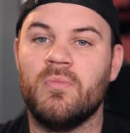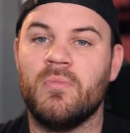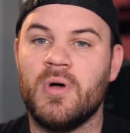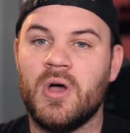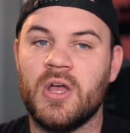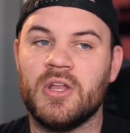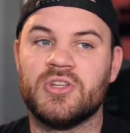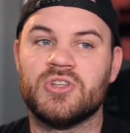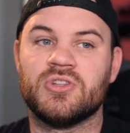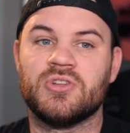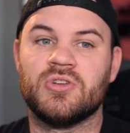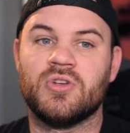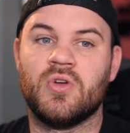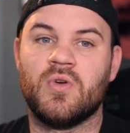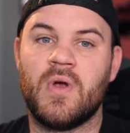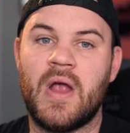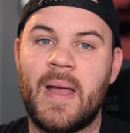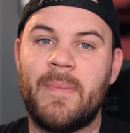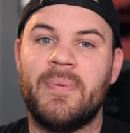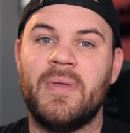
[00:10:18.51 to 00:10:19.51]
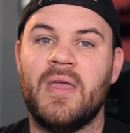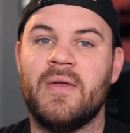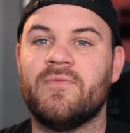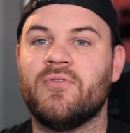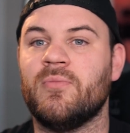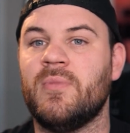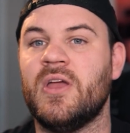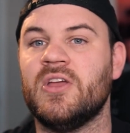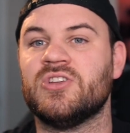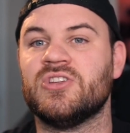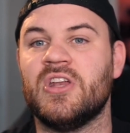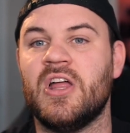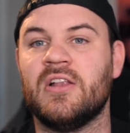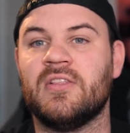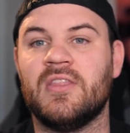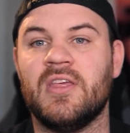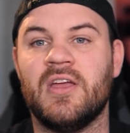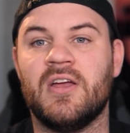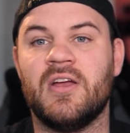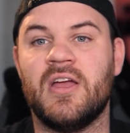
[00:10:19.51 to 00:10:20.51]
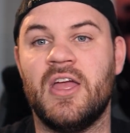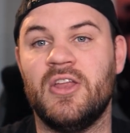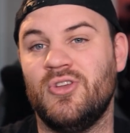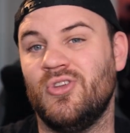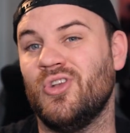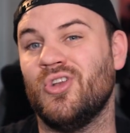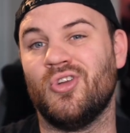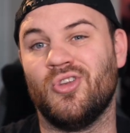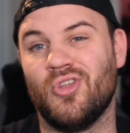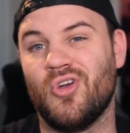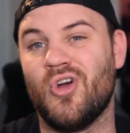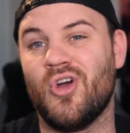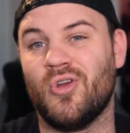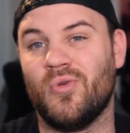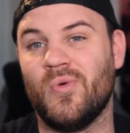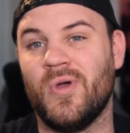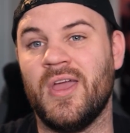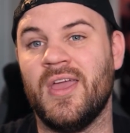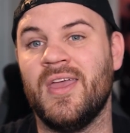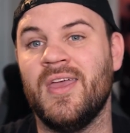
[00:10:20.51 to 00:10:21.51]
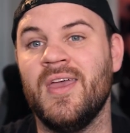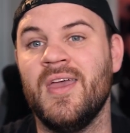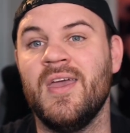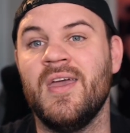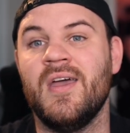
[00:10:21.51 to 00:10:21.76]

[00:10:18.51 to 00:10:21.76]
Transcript: much crappy information out there and you learn the hard way.